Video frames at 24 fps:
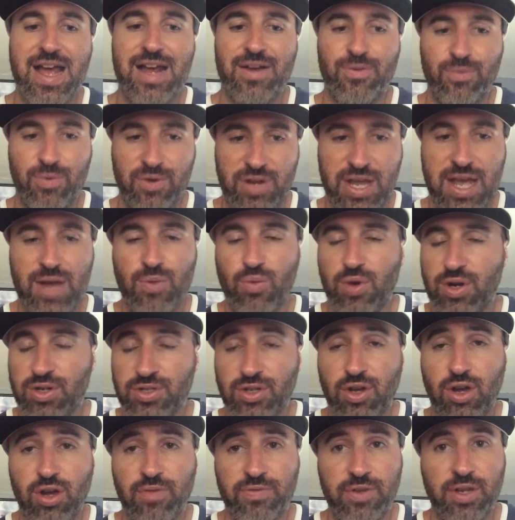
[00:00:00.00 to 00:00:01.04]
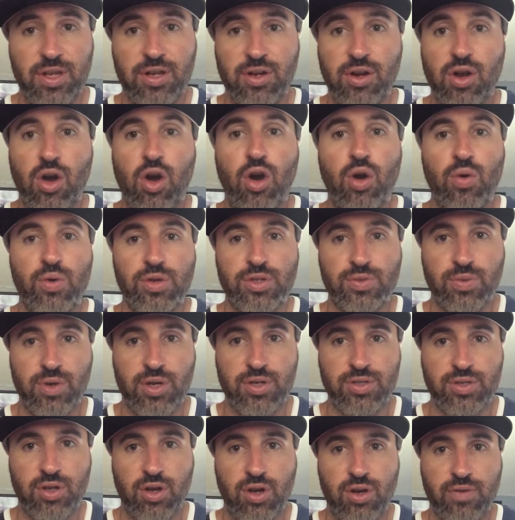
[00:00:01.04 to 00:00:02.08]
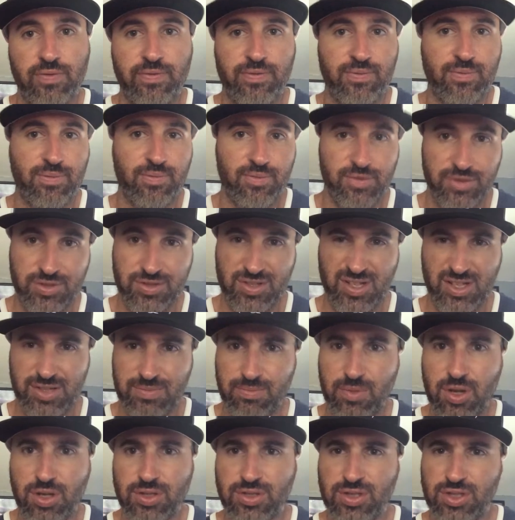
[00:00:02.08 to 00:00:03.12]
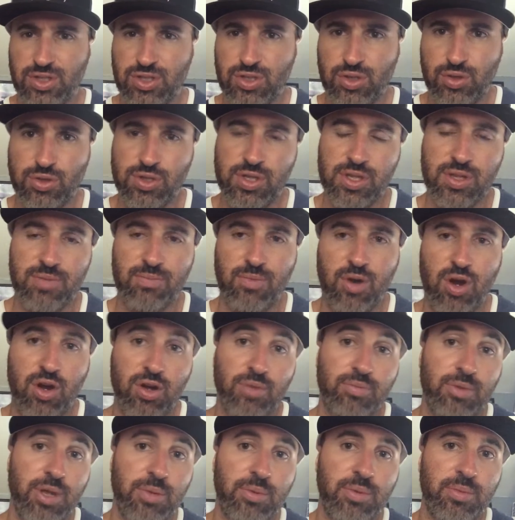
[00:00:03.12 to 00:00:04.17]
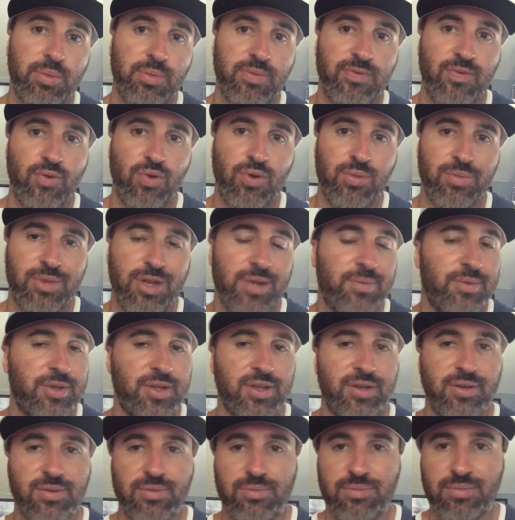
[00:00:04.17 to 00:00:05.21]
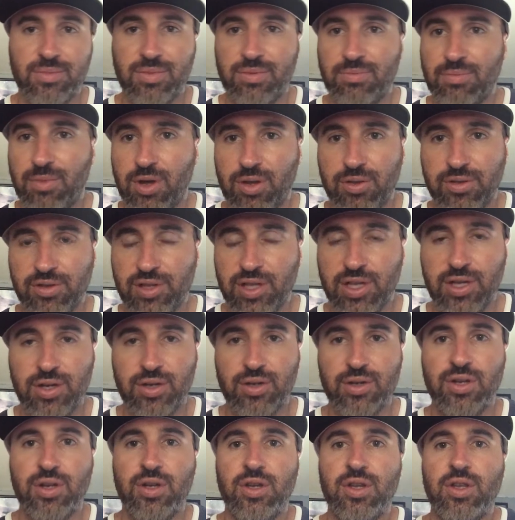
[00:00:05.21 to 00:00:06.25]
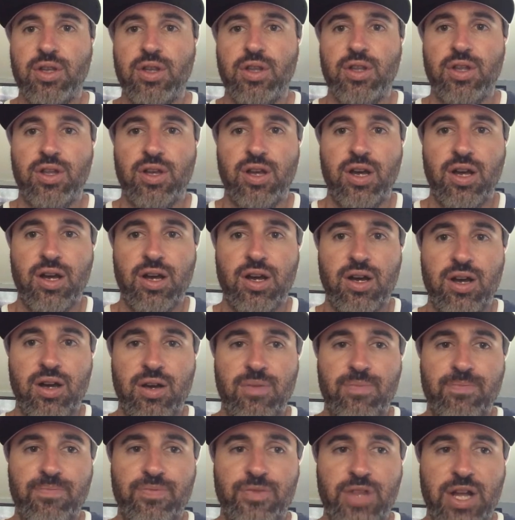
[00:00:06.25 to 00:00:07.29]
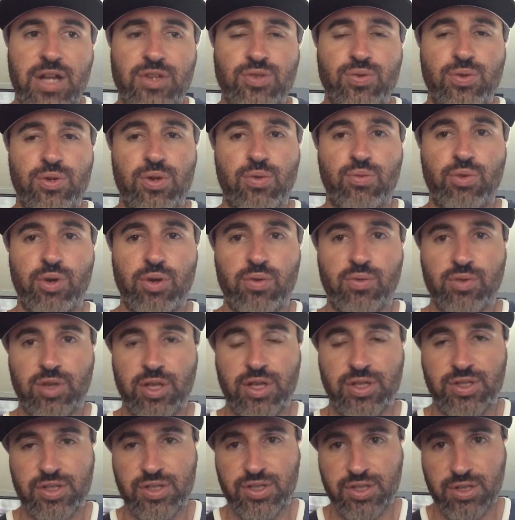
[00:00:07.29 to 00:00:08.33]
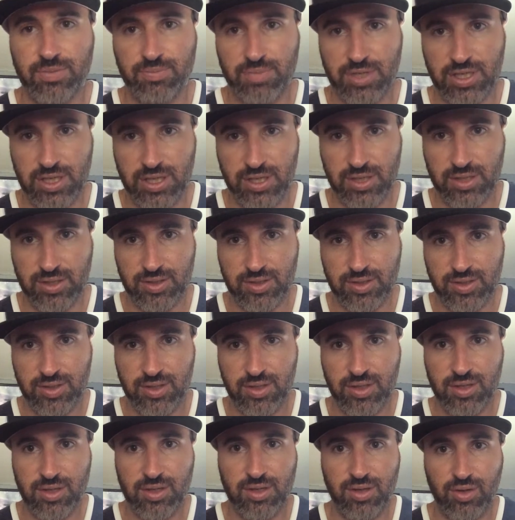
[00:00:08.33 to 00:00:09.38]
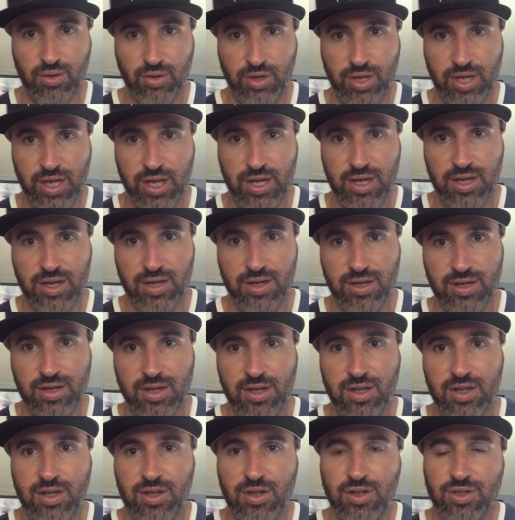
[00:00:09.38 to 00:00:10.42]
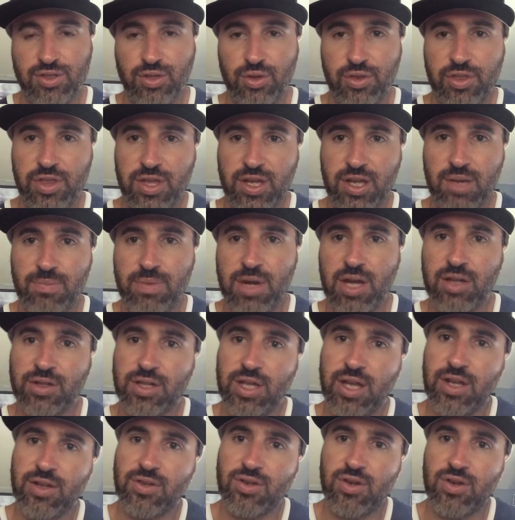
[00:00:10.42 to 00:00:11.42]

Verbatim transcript: when that wears off, and it always wears off, 6 months is usually the mark, maybe before, maybe a month later, that's when the real relationship begins, okay? So think about that in